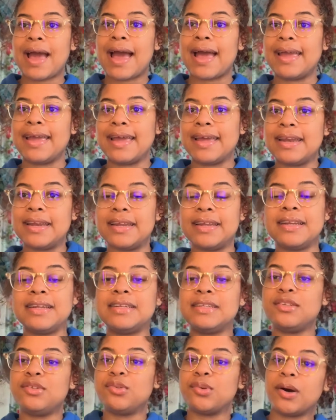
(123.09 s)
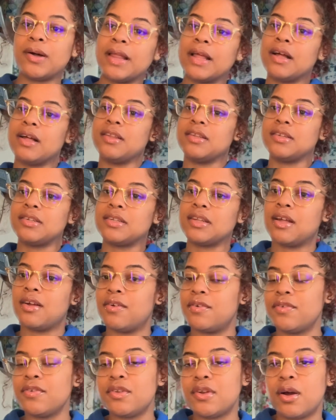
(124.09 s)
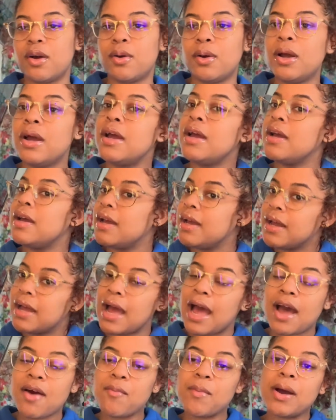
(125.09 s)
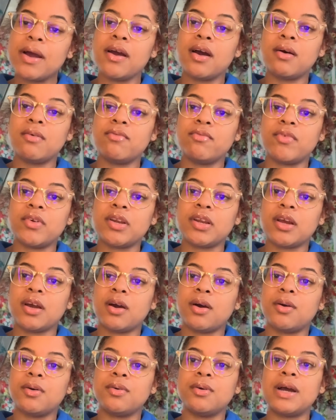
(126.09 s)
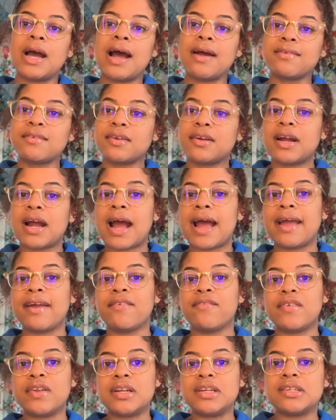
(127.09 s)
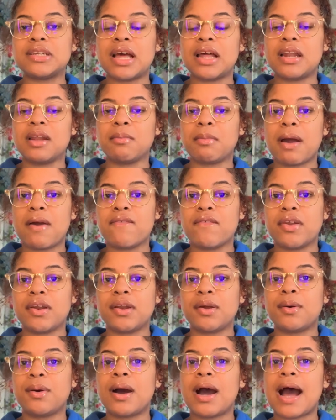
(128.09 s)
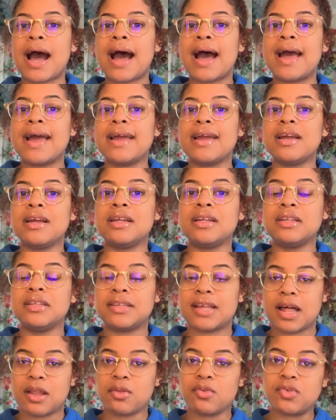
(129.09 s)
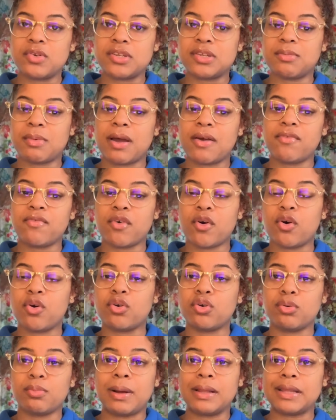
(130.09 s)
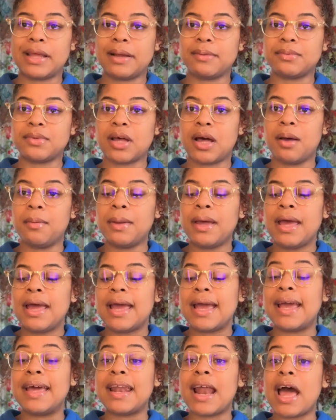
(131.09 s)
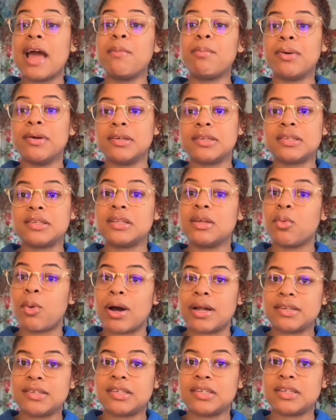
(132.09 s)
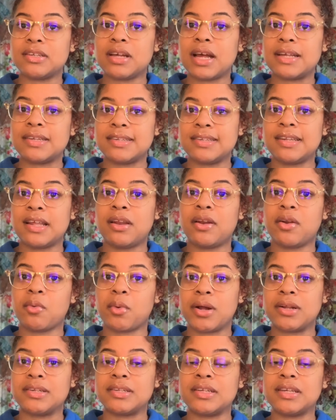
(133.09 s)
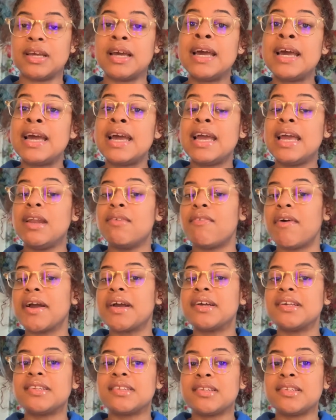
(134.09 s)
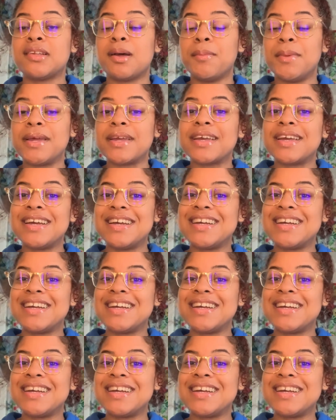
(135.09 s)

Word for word: I edit, do all that other stuff, you know, have my video. After I finish editing my video, I download it to my phone or my laptop, and I personally watch it. I sit down and watch it, and if I could stomach